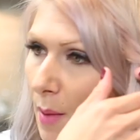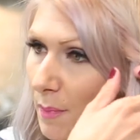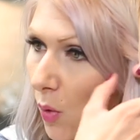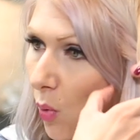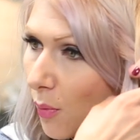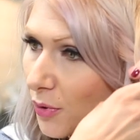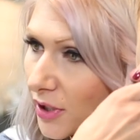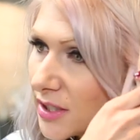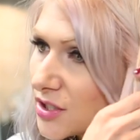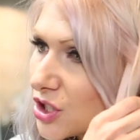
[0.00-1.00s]
But what we're
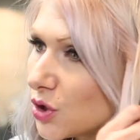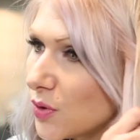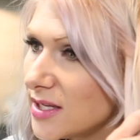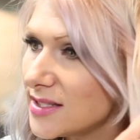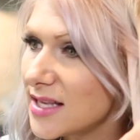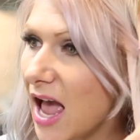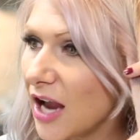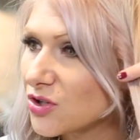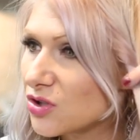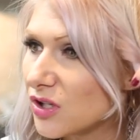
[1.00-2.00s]
going to do is
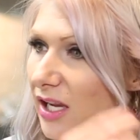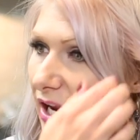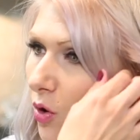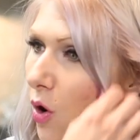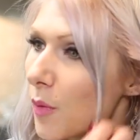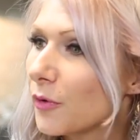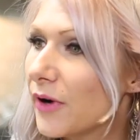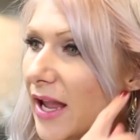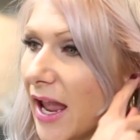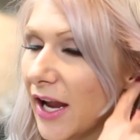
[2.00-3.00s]
actually
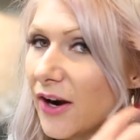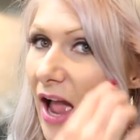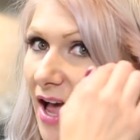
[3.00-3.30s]
incorporate hair